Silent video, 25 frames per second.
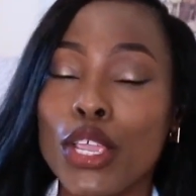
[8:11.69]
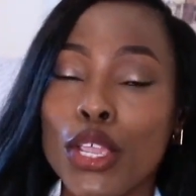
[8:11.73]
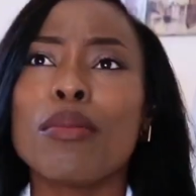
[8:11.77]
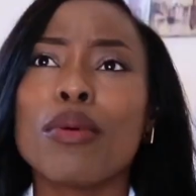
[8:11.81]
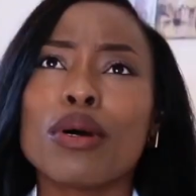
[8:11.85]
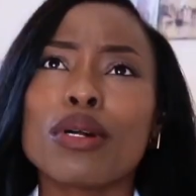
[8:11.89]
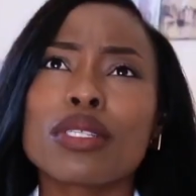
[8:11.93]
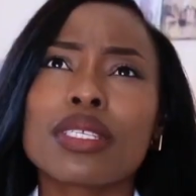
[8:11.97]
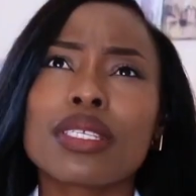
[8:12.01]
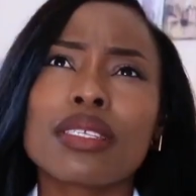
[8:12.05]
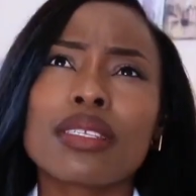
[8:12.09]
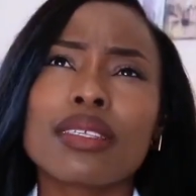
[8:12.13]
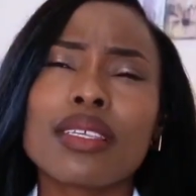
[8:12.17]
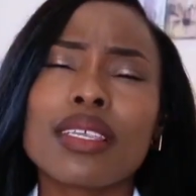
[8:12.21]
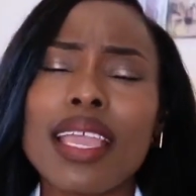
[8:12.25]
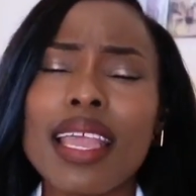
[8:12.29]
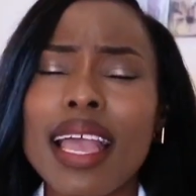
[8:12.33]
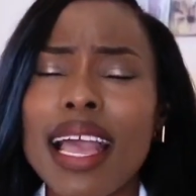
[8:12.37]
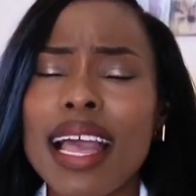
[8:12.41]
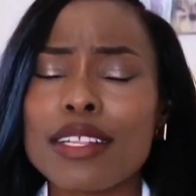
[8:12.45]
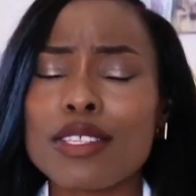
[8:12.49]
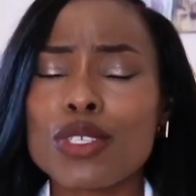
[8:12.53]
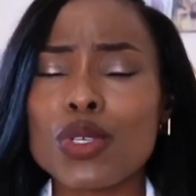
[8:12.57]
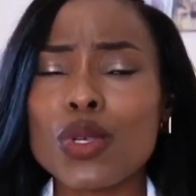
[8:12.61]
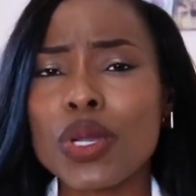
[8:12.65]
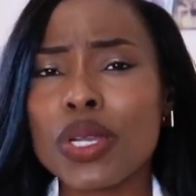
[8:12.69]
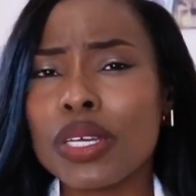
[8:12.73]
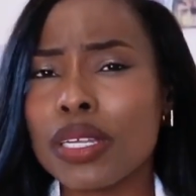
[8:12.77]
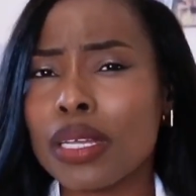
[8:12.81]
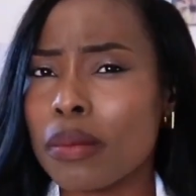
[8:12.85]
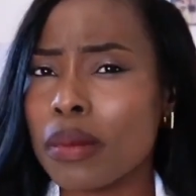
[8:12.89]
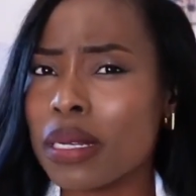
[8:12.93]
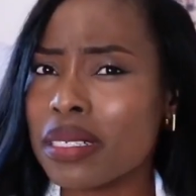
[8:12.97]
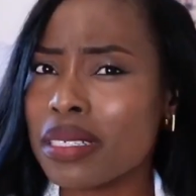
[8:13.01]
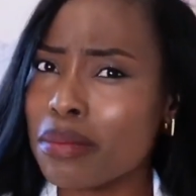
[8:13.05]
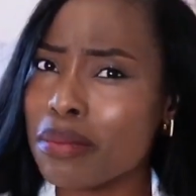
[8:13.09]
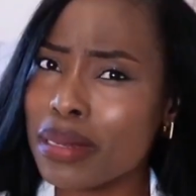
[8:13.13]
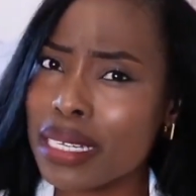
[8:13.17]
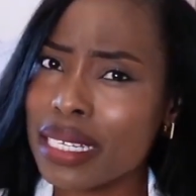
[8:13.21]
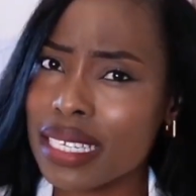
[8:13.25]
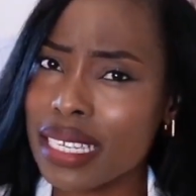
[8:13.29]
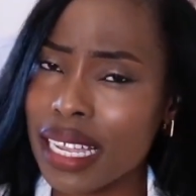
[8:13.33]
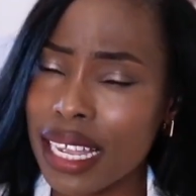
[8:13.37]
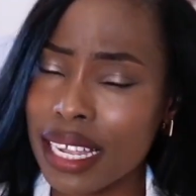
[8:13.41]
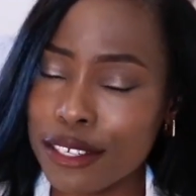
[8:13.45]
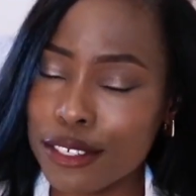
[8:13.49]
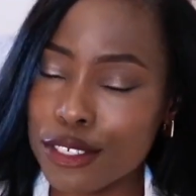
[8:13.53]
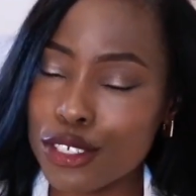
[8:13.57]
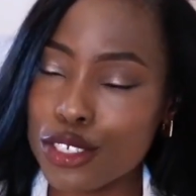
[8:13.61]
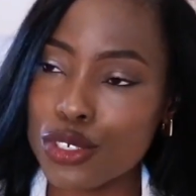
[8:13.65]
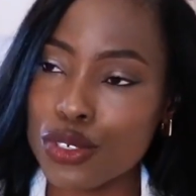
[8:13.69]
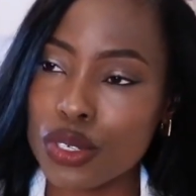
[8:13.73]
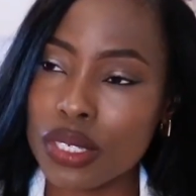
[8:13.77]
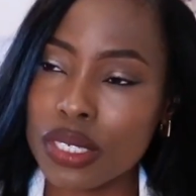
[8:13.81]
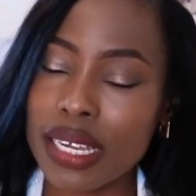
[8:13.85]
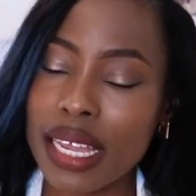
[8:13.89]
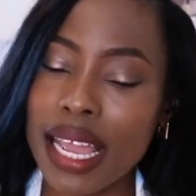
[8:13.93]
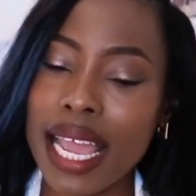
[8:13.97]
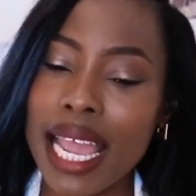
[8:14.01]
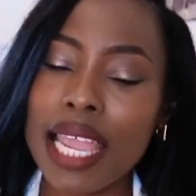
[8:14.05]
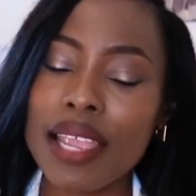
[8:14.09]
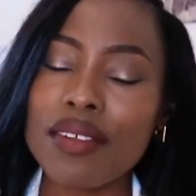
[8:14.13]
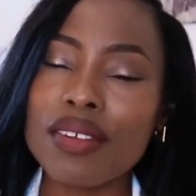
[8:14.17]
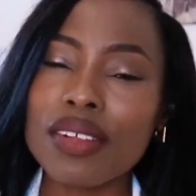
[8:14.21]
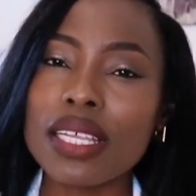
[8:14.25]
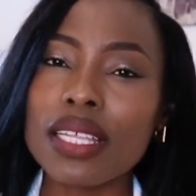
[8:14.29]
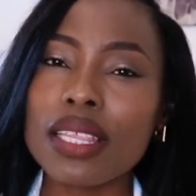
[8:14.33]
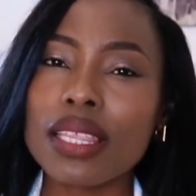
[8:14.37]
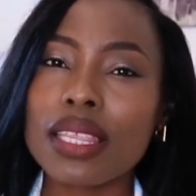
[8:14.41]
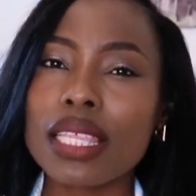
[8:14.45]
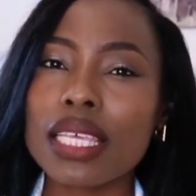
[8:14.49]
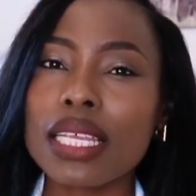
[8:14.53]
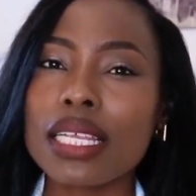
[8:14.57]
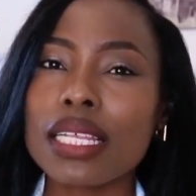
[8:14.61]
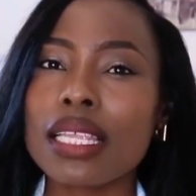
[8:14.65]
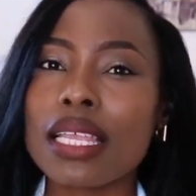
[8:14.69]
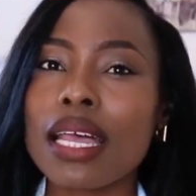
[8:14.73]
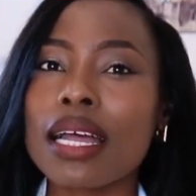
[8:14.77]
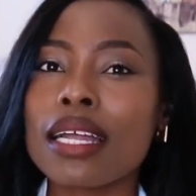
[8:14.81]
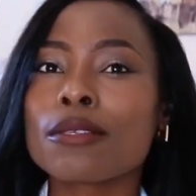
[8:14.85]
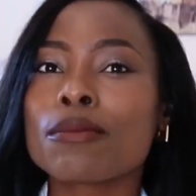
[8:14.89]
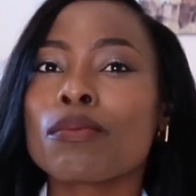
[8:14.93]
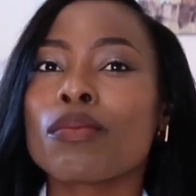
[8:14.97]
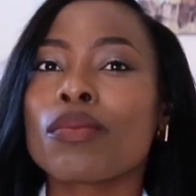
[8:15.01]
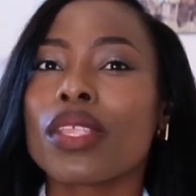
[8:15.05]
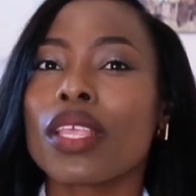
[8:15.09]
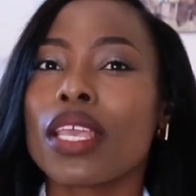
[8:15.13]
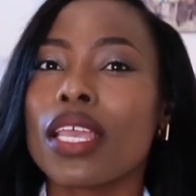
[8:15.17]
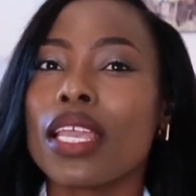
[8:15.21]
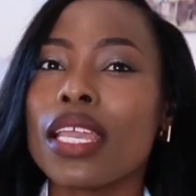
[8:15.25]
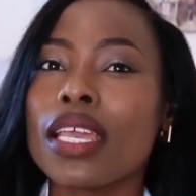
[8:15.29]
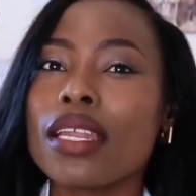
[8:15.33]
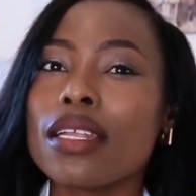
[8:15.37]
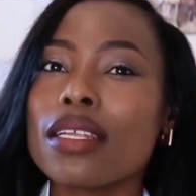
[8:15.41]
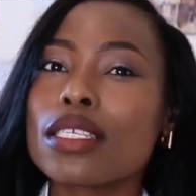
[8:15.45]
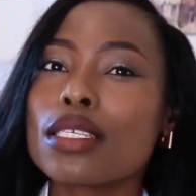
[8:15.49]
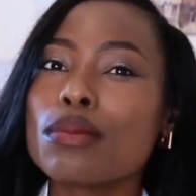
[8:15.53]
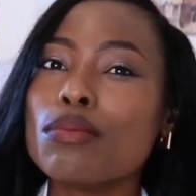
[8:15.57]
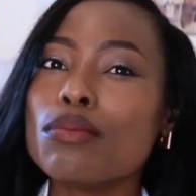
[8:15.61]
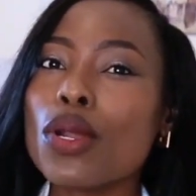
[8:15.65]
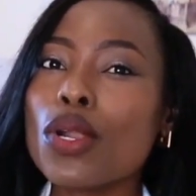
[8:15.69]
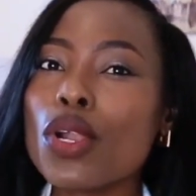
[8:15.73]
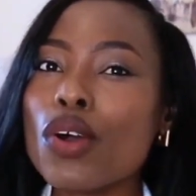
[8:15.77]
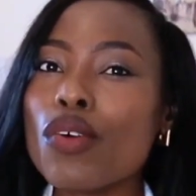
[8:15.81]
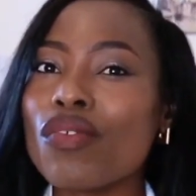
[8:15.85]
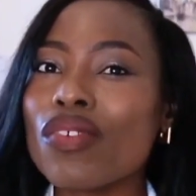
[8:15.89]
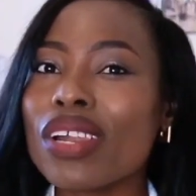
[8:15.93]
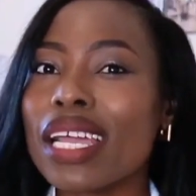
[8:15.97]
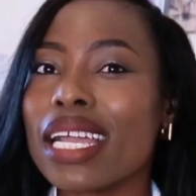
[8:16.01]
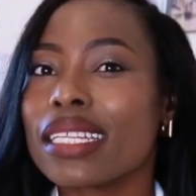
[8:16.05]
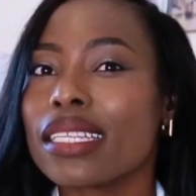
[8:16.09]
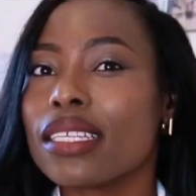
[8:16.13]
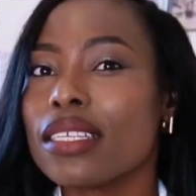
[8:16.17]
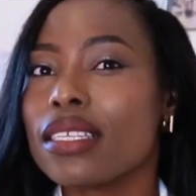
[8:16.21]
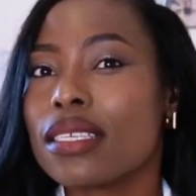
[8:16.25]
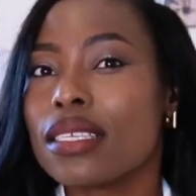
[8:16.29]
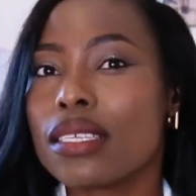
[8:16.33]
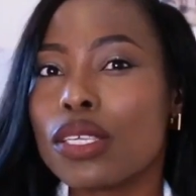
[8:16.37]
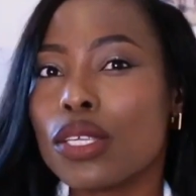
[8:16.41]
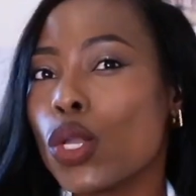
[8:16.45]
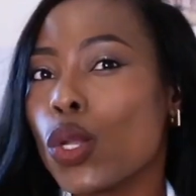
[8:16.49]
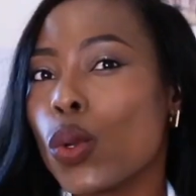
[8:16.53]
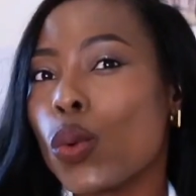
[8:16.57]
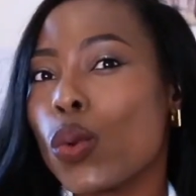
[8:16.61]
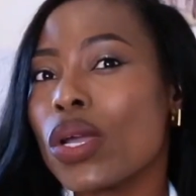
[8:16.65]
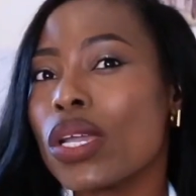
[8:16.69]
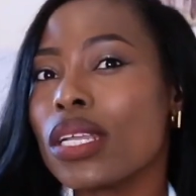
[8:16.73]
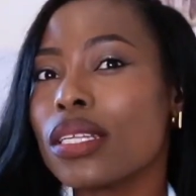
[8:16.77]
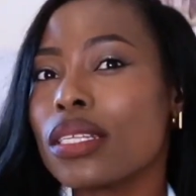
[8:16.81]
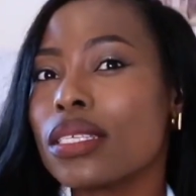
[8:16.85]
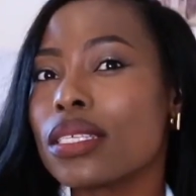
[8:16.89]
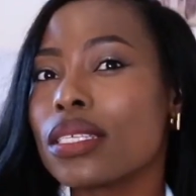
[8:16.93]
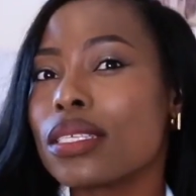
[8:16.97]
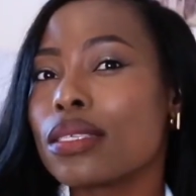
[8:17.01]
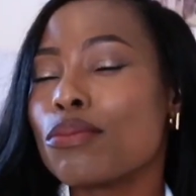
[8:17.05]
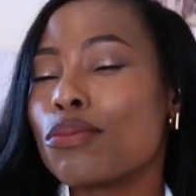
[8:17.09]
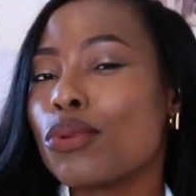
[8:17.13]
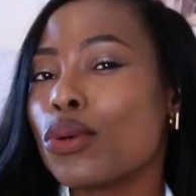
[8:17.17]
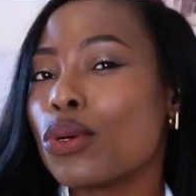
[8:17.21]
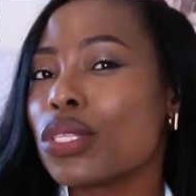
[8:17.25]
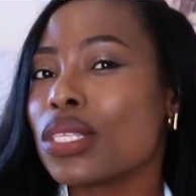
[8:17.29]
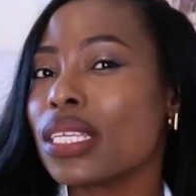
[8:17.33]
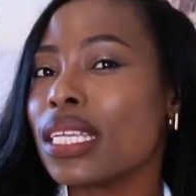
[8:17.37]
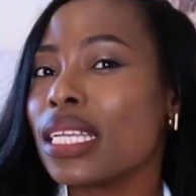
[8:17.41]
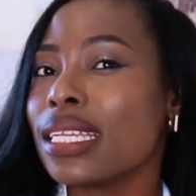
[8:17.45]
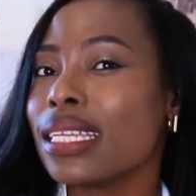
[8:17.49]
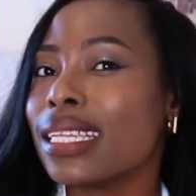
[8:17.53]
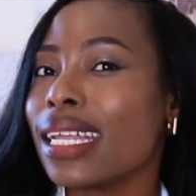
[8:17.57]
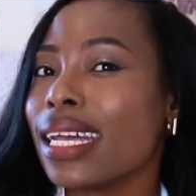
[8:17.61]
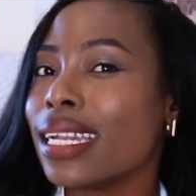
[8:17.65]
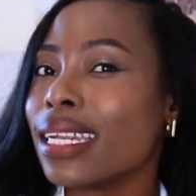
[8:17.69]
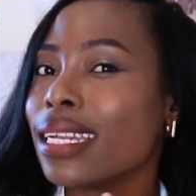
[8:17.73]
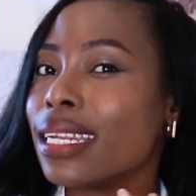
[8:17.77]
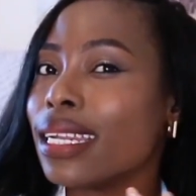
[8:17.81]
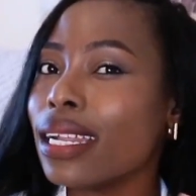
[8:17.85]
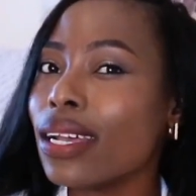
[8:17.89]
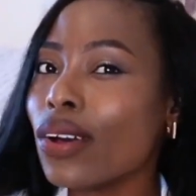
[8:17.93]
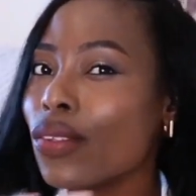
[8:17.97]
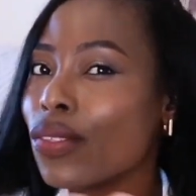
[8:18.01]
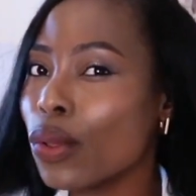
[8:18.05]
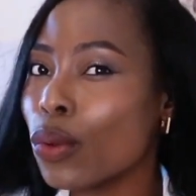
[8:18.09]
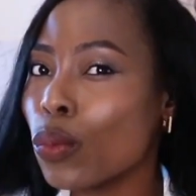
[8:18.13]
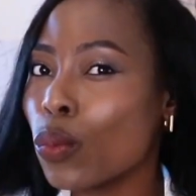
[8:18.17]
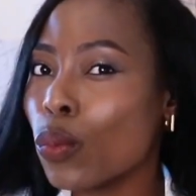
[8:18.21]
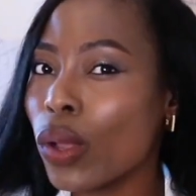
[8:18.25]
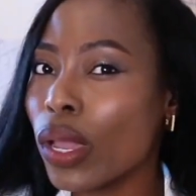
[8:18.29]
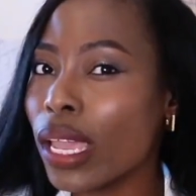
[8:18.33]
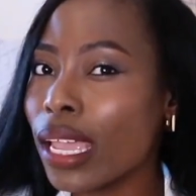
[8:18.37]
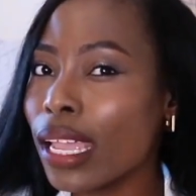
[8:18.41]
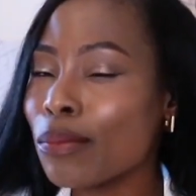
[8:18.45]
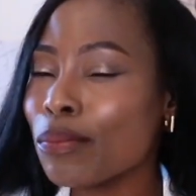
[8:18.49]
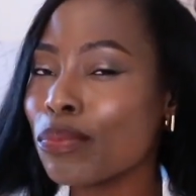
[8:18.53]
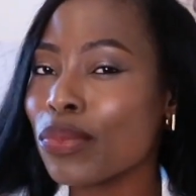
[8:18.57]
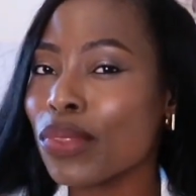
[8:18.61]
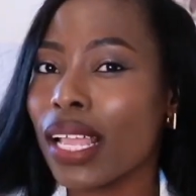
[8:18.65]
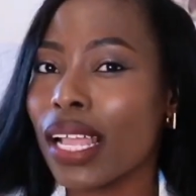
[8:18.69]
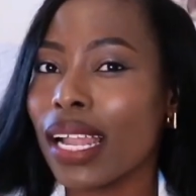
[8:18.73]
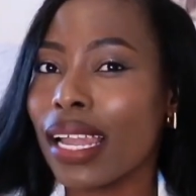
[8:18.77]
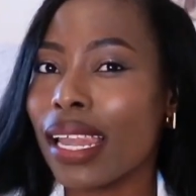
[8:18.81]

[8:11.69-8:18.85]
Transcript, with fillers: But yeah, talking about the metallic trend, I really think that it is more of like the sequence but in another way